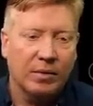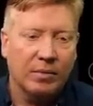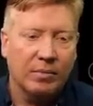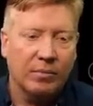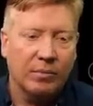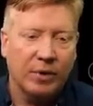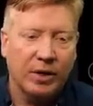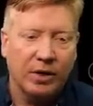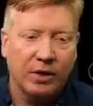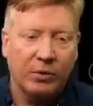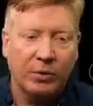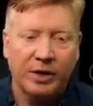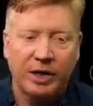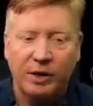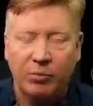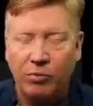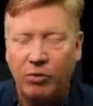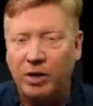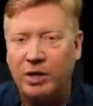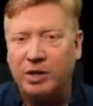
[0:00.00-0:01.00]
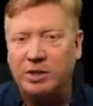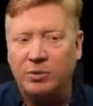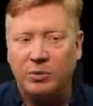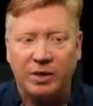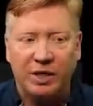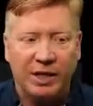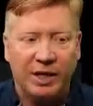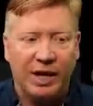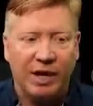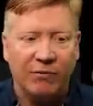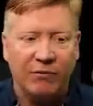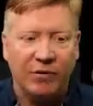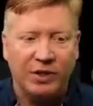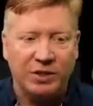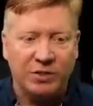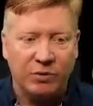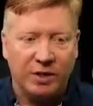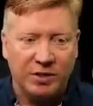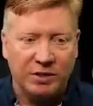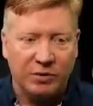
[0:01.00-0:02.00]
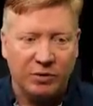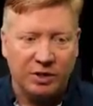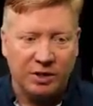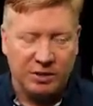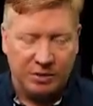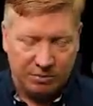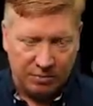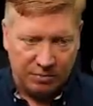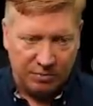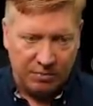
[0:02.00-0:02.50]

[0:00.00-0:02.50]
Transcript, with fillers: But I don't want to get products, I want to get outfits, right? So I just